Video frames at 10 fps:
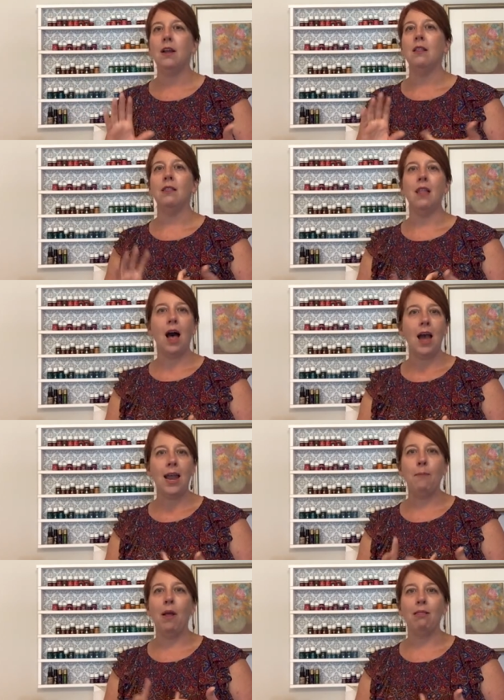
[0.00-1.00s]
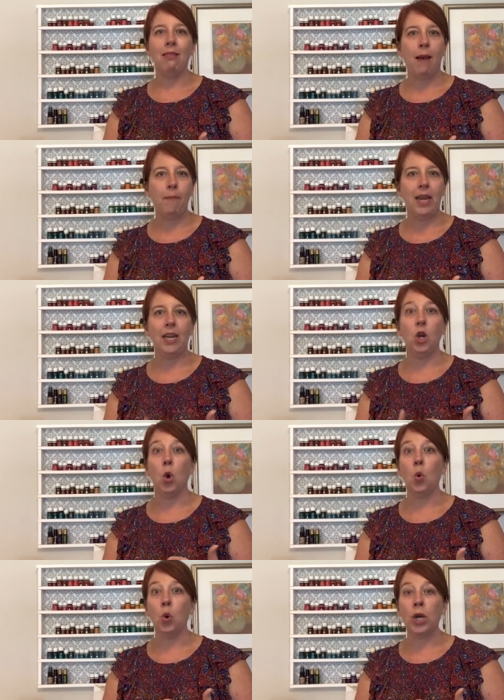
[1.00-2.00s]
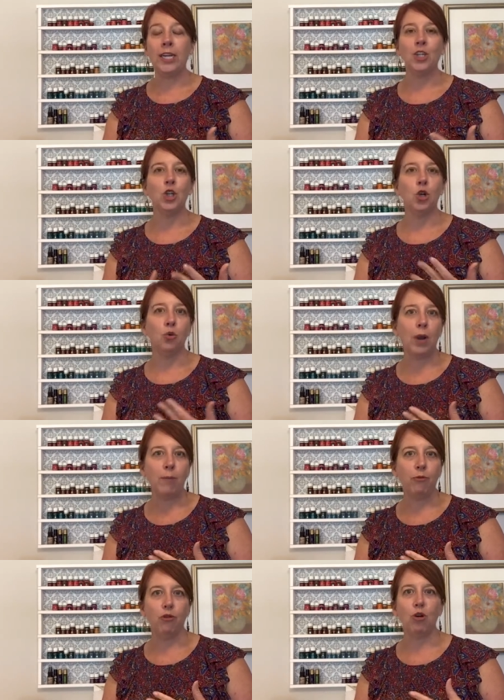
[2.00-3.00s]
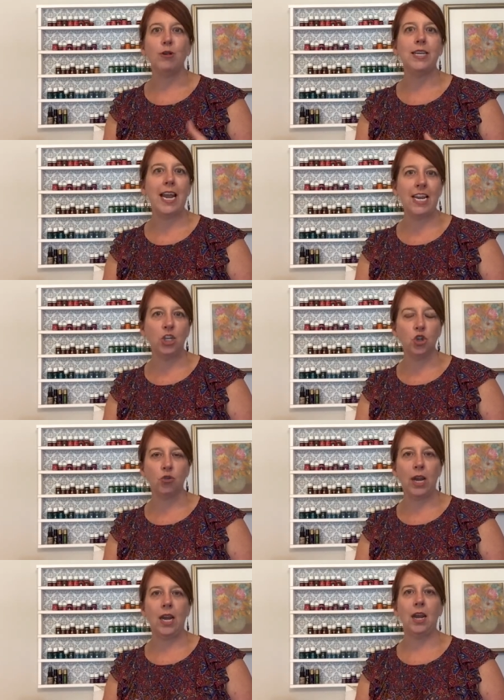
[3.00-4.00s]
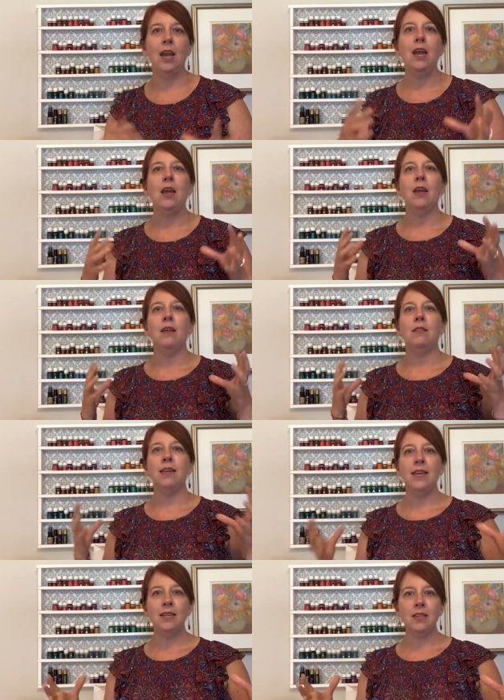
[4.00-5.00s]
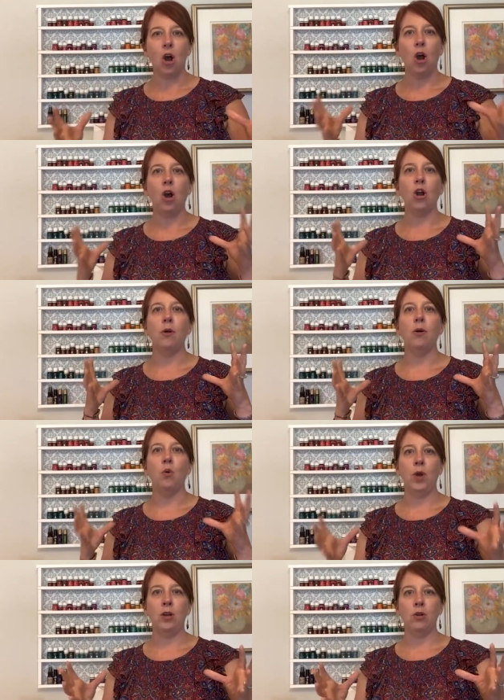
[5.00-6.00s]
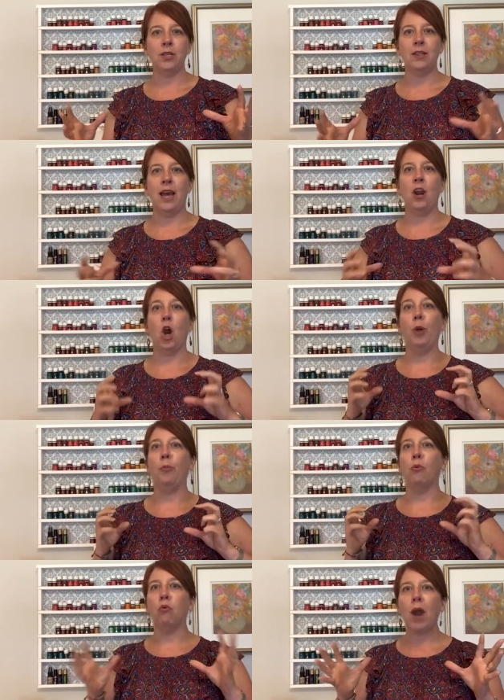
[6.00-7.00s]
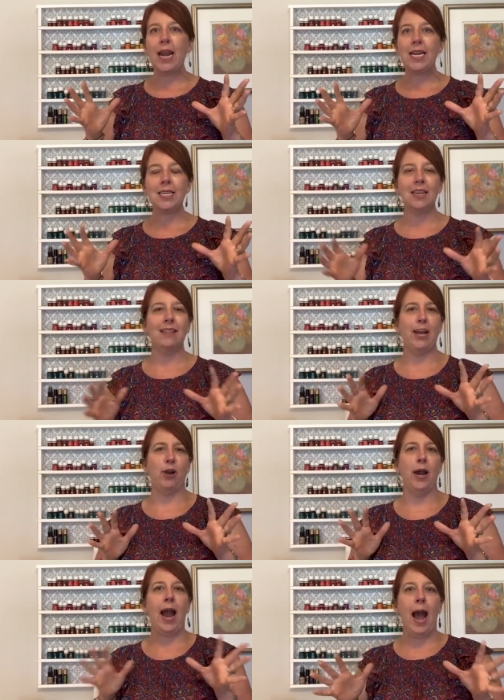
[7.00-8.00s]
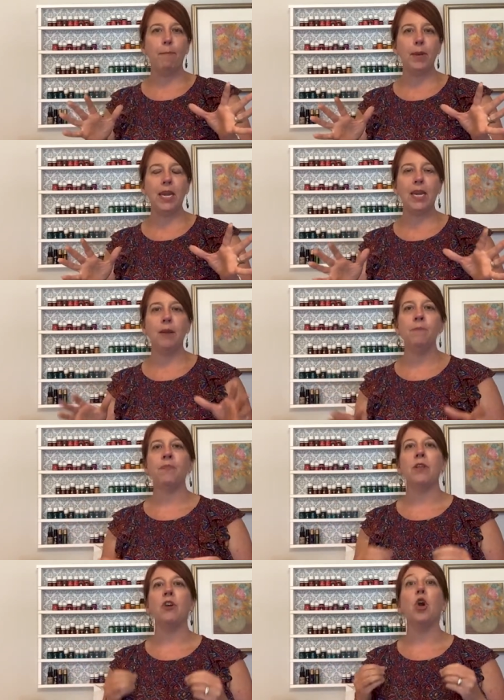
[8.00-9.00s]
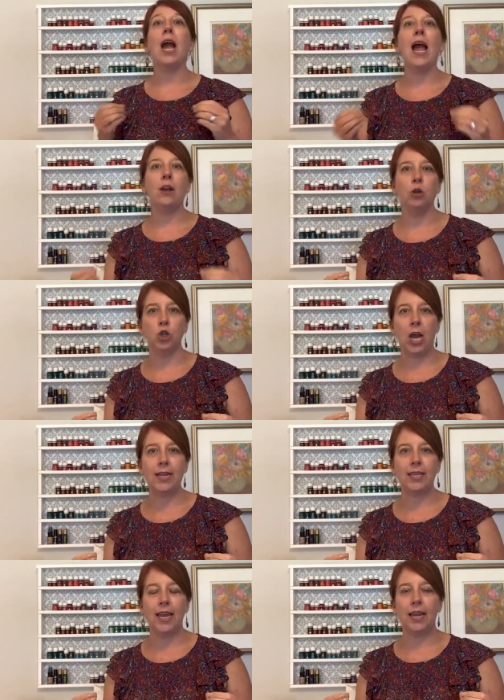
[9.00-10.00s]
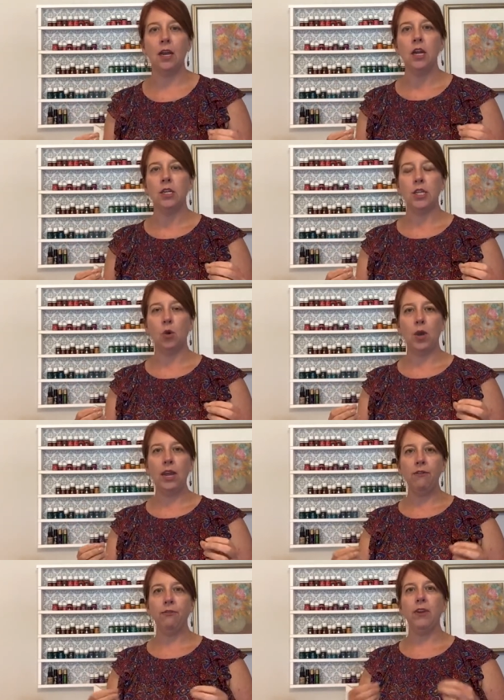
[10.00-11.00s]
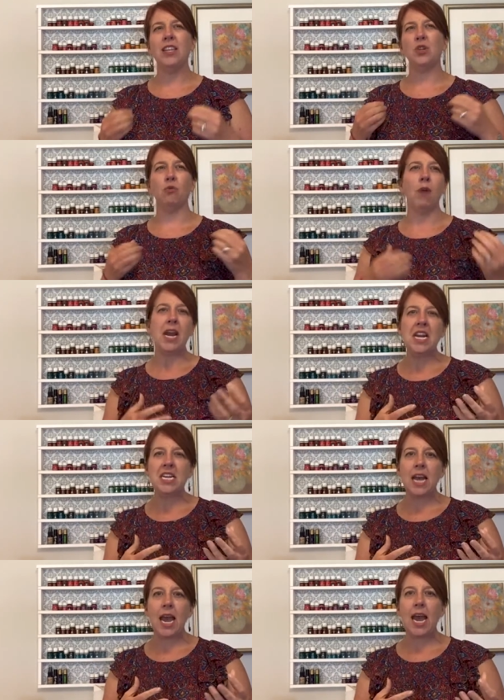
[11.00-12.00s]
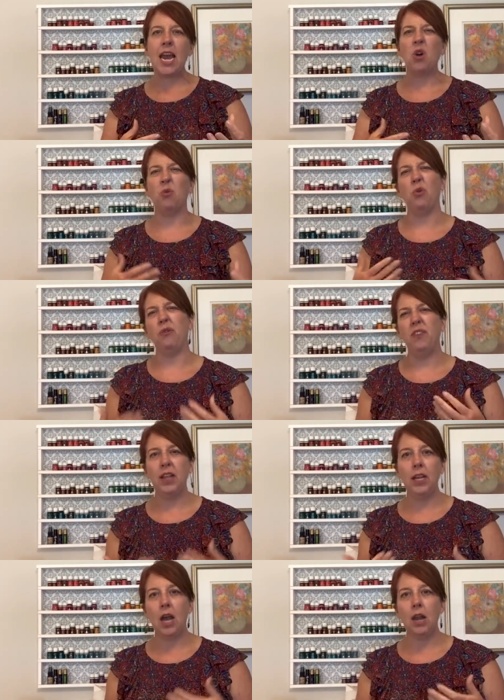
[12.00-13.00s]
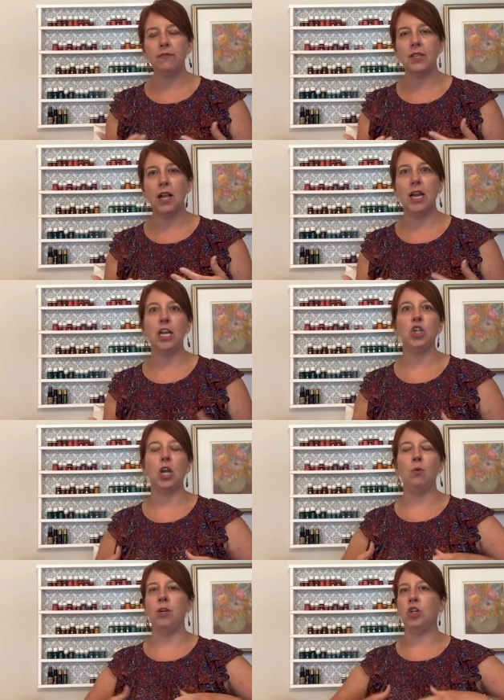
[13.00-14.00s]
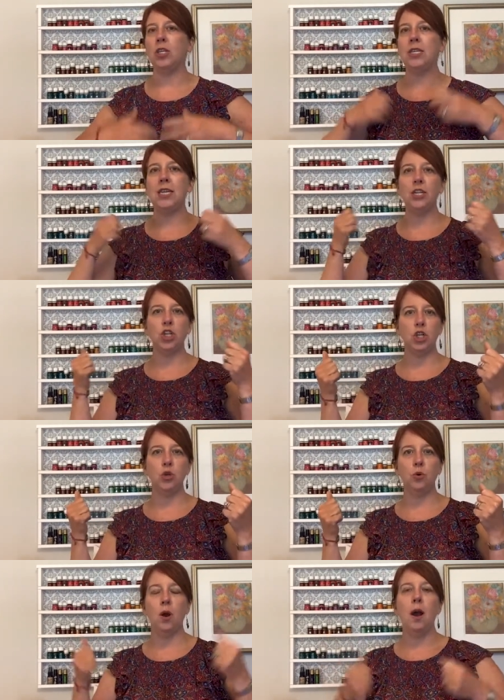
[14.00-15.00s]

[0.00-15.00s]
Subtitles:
lime, lemon, orange, grapefruit, tangerine. These are oils that are bright, they are happy, they're energizing. So if it's a rainy day or if we're feeling kind of sluggish and we just need to